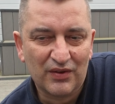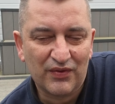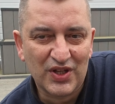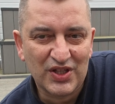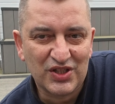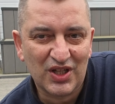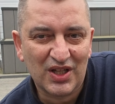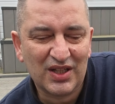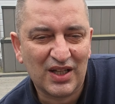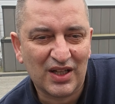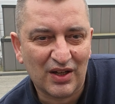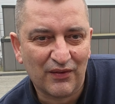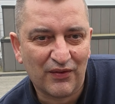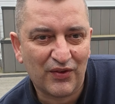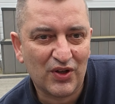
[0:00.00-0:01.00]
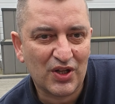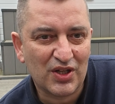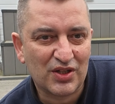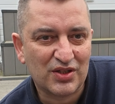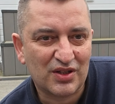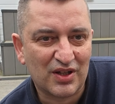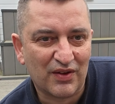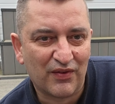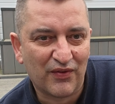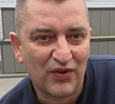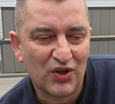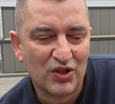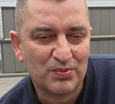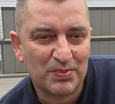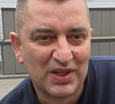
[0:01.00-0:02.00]
of the chicken at first, the
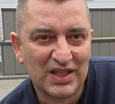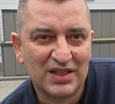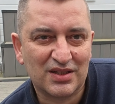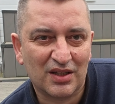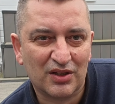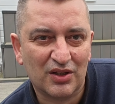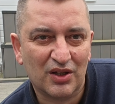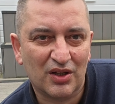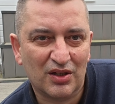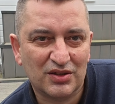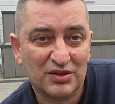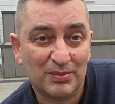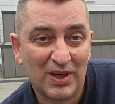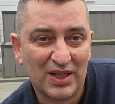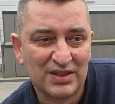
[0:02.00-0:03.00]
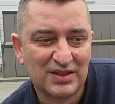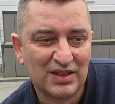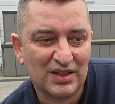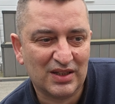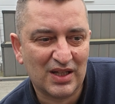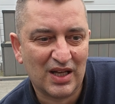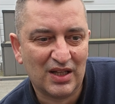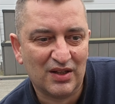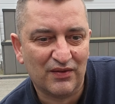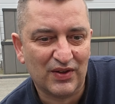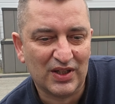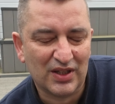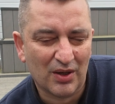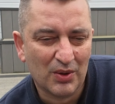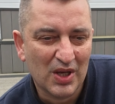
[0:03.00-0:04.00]
first piece I got, as you might have seen there in the
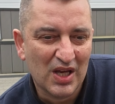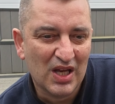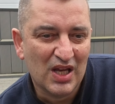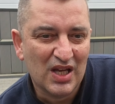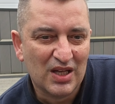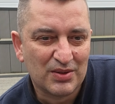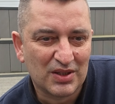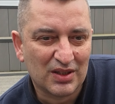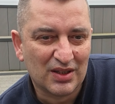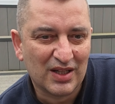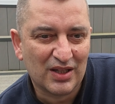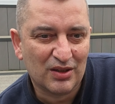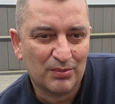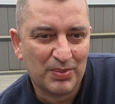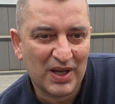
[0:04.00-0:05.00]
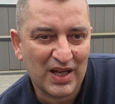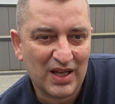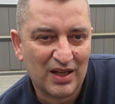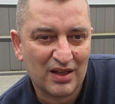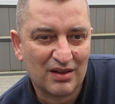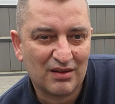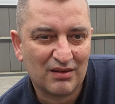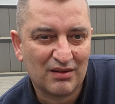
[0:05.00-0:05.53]
video, is a little bit